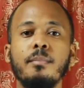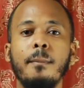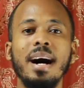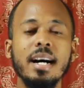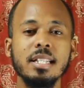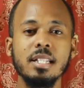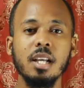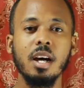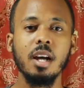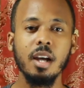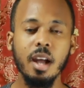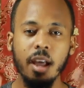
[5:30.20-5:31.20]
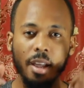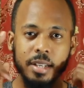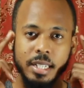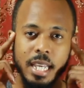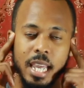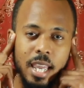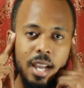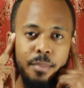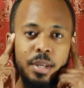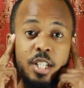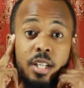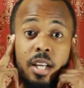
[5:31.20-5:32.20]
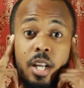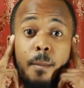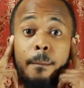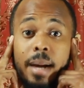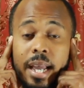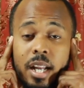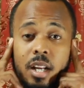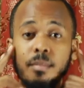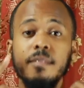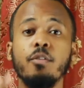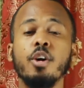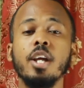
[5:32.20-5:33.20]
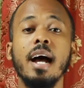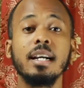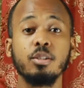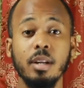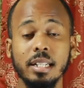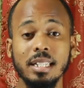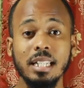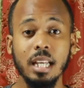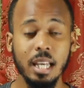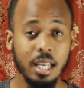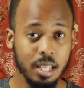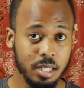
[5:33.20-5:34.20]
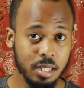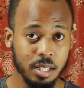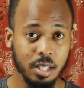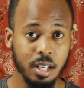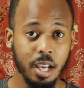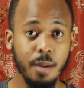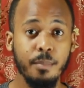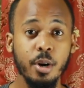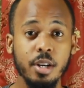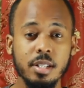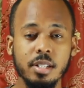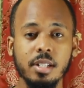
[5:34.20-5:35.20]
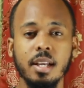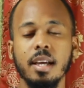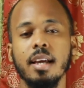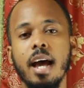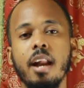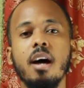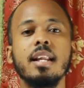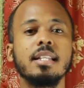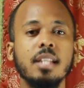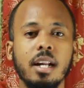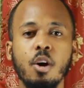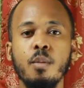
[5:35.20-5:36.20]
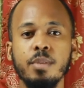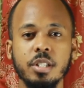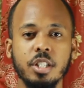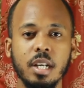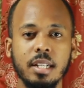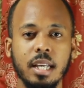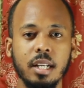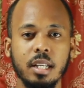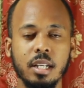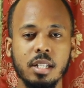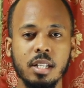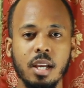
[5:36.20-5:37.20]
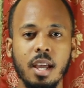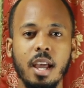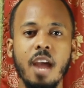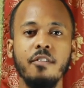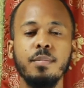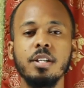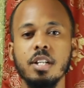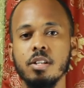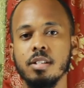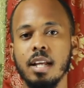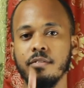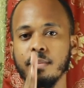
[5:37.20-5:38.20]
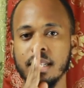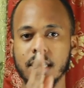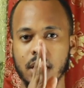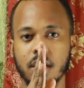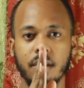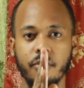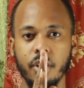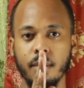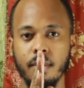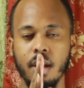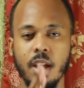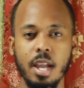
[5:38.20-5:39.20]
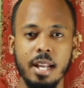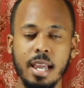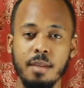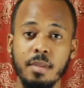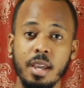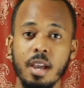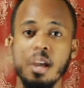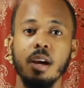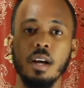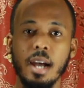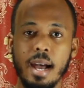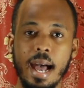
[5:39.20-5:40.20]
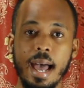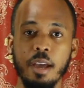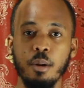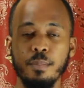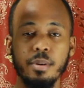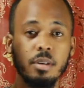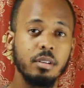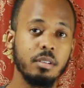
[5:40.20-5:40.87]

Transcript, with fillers: Master taking a picture in your mind before you actually take it in person and understand composition techniques. Every picture doesn't have to be center frame, it can be high up